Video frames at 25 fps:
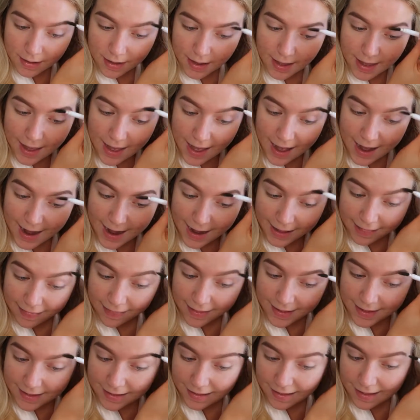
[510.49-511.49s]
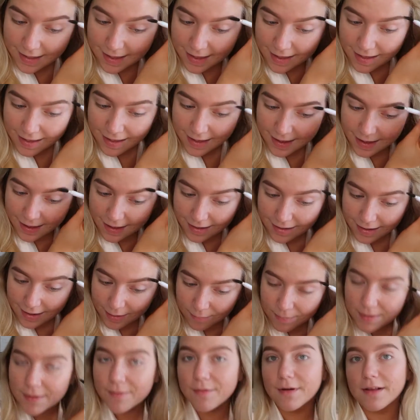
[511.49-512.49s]

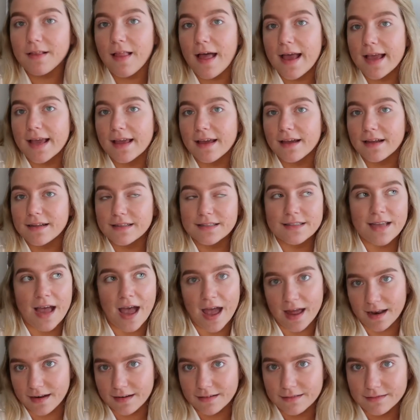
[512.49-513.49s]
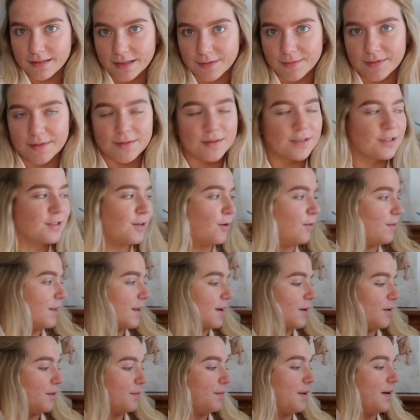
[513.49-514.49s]
And we were like 10, like we were so
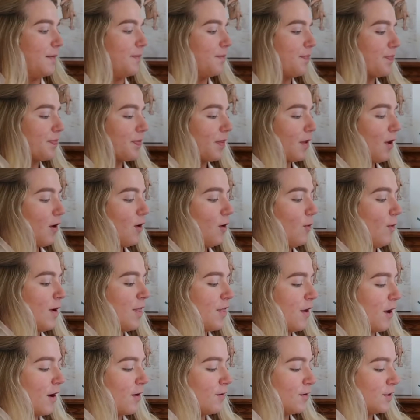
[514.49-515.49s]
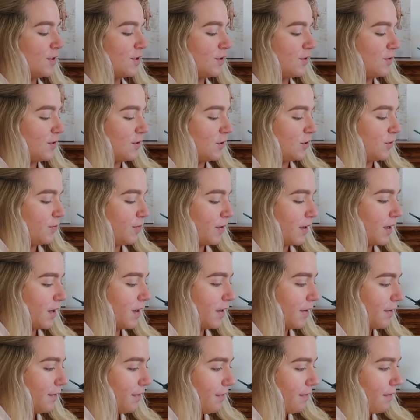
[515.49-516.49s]
little, but we thought it was
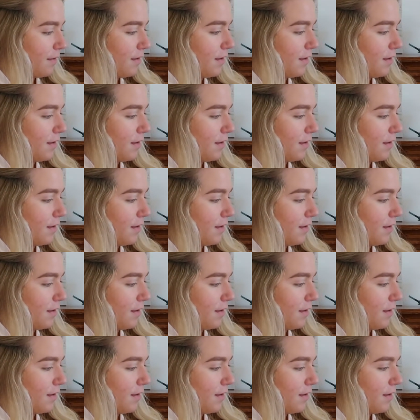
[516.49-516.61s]
super